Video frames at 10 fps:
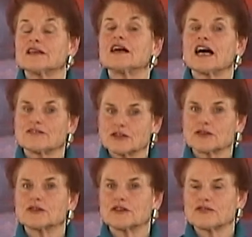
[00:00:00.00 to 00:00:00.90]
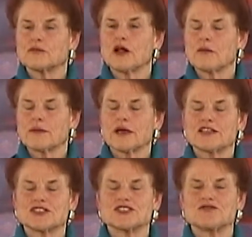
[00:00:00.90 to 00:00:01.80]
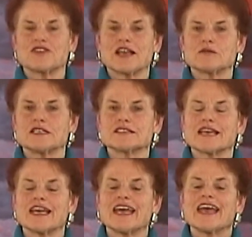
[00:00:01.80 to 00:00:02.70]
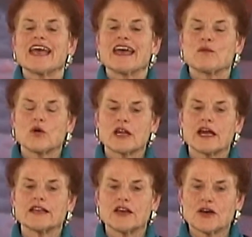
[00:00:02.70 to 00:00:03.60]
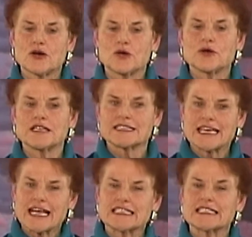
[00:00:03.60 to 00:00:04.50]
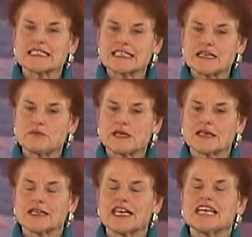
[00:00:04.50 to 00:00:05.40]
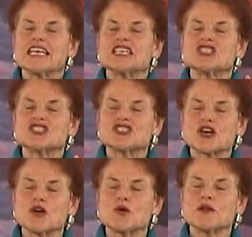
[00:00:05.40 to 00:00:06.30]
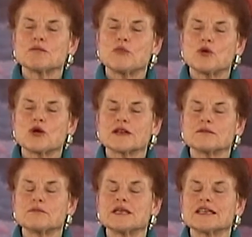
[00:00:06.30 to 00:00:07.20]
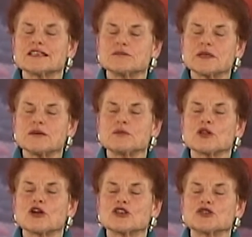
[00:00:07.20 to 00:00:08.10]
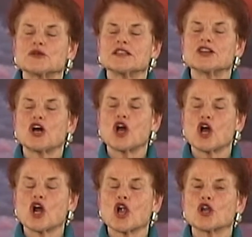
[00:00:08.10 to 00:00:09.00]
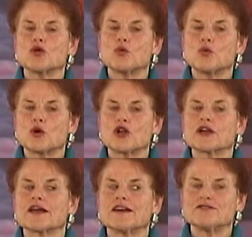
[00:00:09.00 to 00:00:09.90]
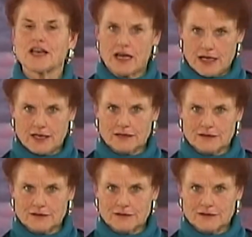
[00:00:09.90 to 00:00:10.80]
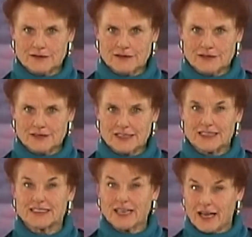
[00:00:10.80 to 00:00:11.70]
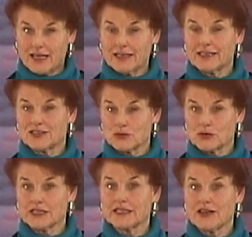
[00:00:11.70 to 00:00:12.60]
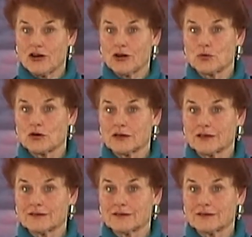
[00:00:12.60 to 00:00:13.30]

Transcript: I've learned it from all my patients and families. And what I know is that sleeping is so important because people are doing the hard work of dying. Dying is really hard work.